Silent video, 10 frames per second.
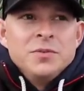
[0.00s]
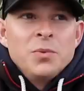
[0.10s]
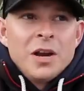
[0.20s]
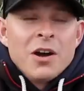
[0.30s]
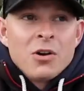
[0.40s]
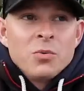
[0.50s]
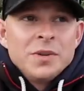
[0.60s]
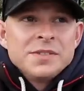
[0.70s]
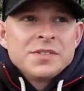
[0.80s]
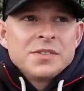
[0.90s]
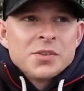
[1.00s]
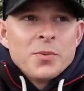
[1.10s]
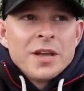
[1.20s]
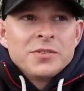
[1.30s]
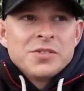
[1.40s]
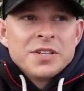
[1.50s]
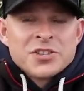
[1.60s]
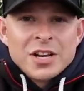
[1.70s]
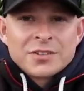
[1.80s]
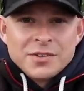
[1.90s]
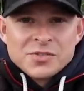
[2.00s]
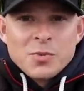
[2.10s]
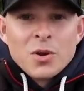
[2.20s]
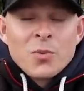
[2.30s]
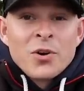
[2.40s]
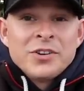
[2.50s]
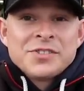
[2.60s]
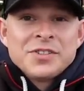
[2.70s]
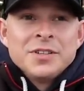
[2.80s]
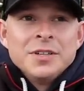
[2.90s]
really hard winds, so we had to seek shelter in smaller waters.